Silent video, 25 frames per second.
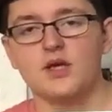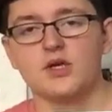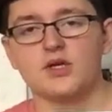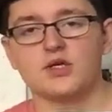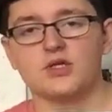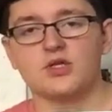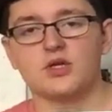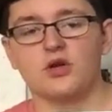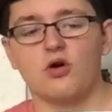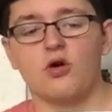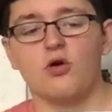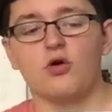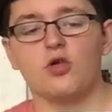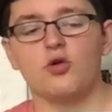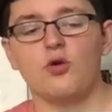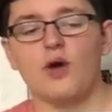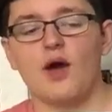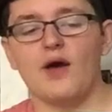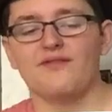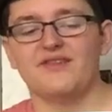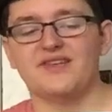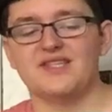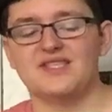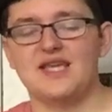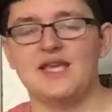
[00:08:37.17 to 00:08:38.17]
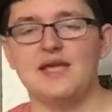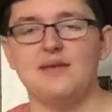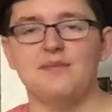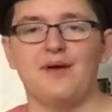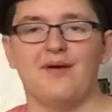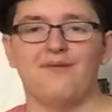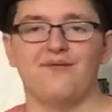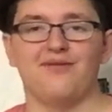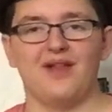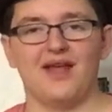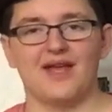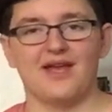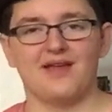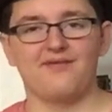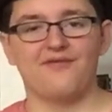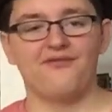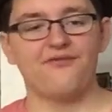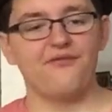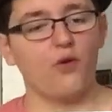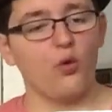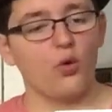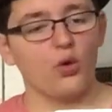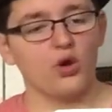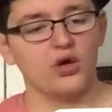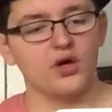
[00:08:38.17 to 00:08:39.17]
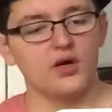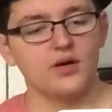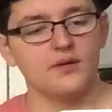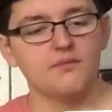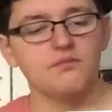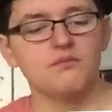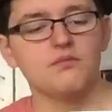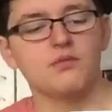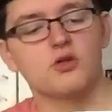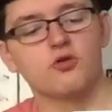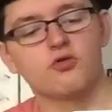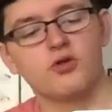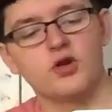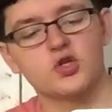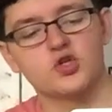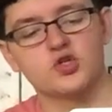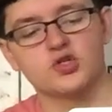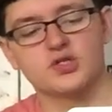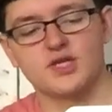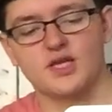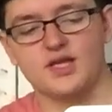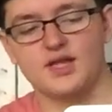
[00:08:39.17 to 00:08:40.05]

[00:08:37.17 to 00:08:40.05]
So you have a team of like 4 creatures,